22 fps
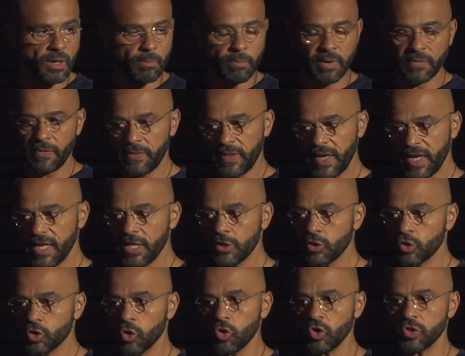But they
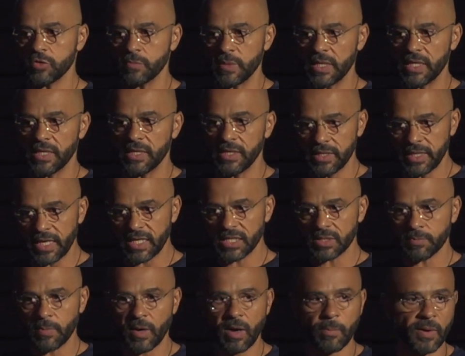told me,
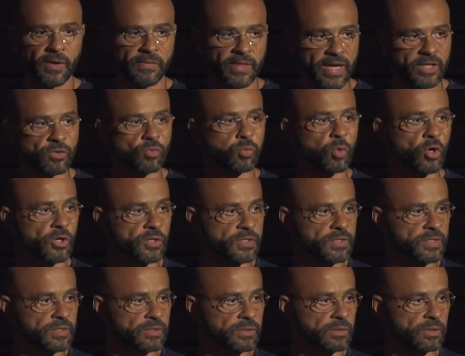yes, Papa, that
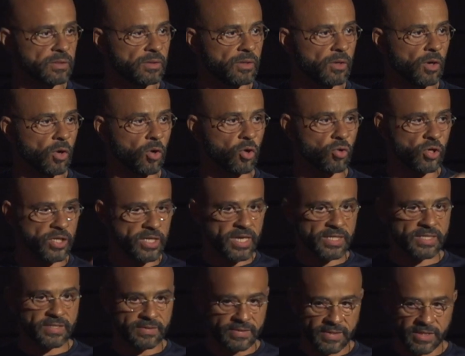works. Or
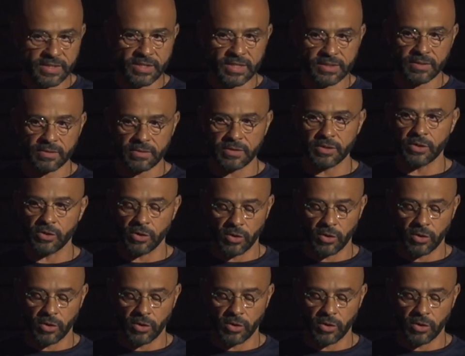yes, this,